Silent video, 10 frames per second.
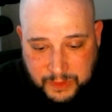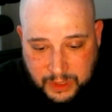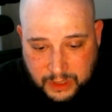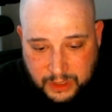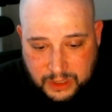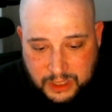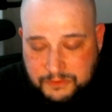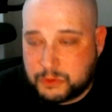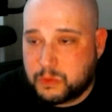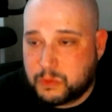If you want to
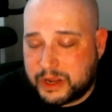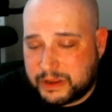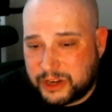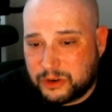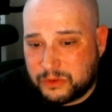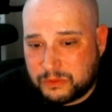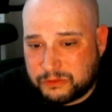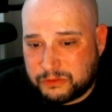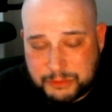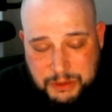hear from me
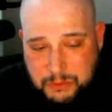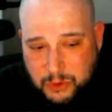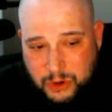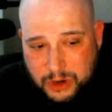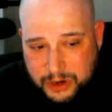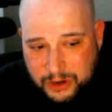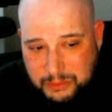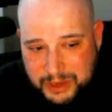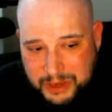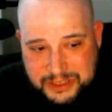more and all my terrible
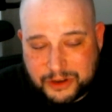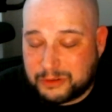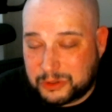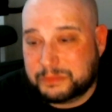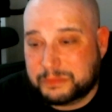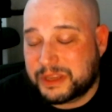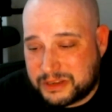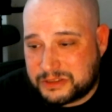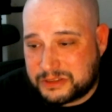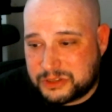opinions, you can go to
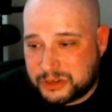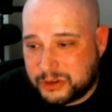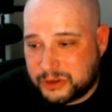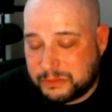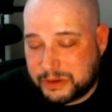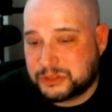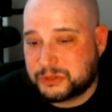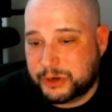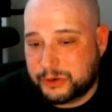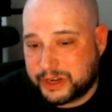my Twitter account.
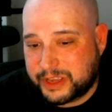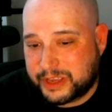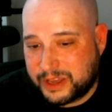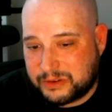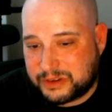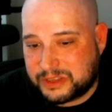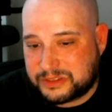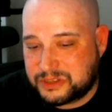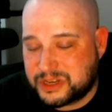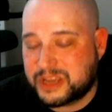It's
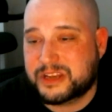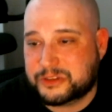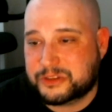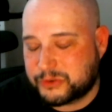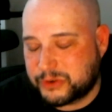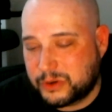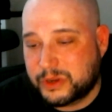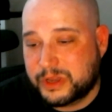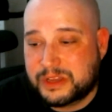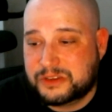Jaydestro,
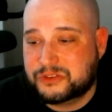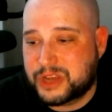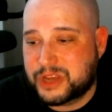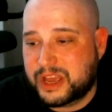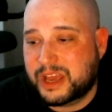Jaydestro.